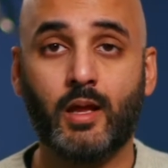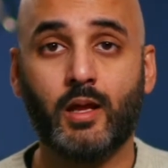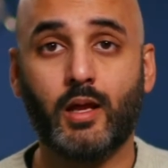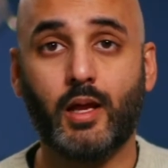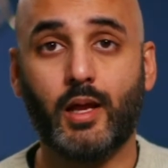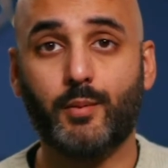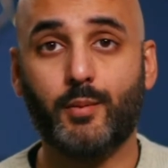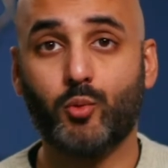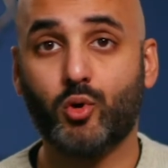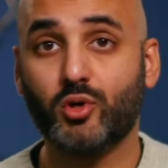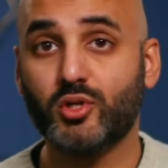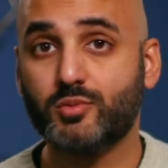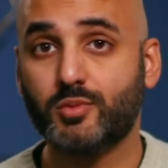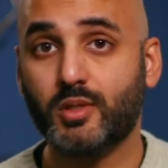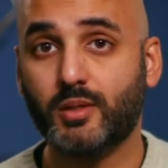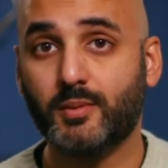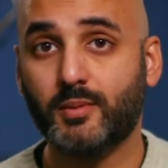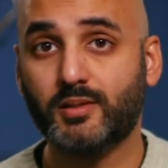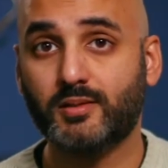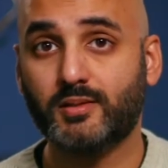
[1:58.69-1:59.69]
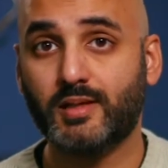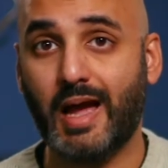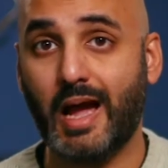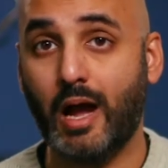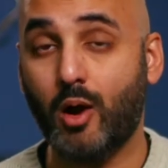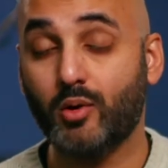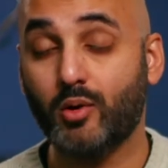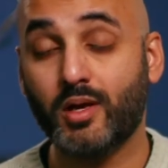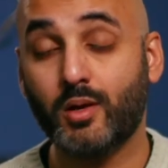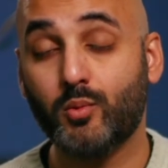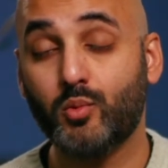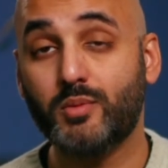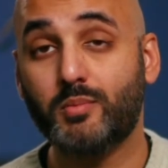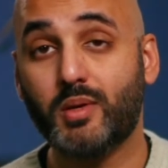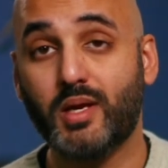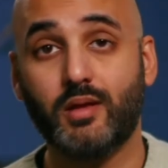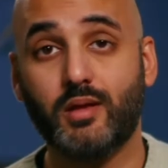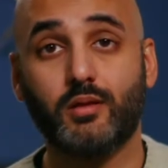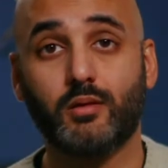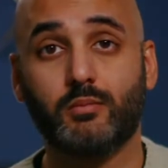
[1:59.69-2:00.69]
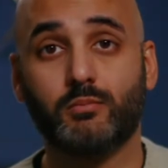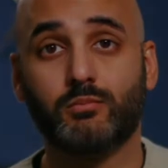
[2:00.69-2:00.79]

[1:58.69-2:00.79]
And mortgage payments, how can we pay them?